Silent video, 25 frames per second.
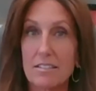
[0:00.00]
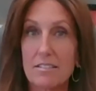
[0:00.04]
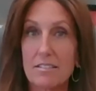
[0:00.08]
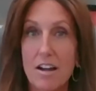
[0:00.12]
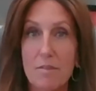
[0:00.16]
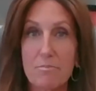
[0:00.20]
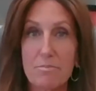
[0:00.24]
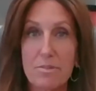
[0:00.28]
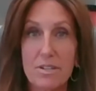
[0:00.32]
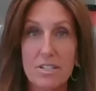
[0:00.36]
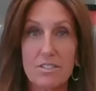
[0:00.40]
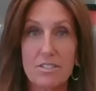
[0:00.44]

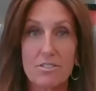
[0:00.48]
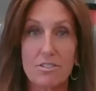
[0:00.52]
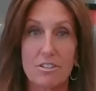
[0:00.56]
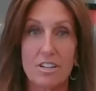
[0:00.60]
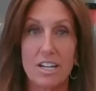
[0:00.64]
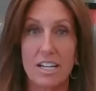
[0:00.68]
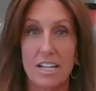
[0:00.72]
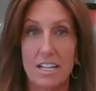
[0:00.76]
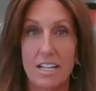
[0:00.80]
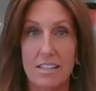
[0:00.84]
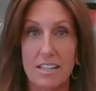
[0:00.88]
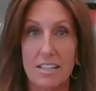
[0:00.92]
topics or
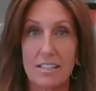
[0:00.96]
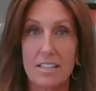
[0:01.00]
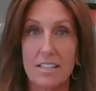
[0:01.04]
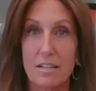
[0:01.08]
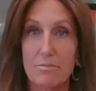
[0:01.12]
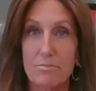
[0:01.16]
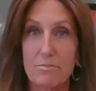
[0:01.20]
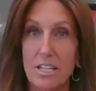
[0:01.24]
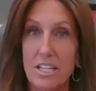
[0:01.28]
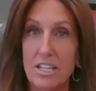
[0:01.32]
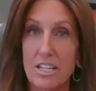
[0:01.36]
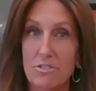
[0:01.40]
anything
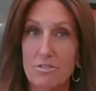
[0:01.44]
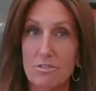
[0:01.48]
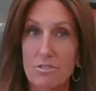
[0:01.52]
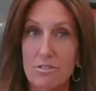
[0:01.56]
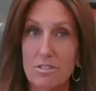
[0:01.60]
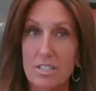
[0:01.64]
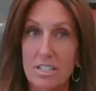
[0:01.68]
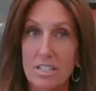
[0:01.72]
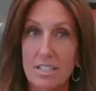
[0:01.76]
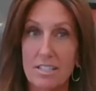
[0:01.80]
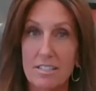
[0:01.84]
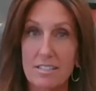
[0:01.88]
they'd be
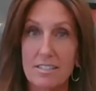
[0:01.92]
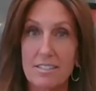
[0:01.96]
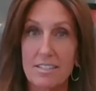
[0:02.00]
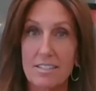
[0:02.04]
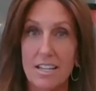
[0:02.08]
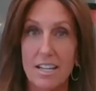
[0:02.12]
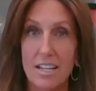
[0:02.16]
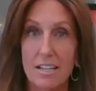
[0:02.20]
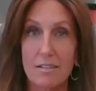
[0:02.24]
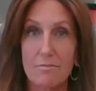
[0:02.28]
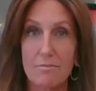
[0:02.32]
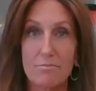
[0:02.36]
interested in
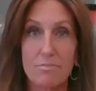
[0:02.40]
seeing,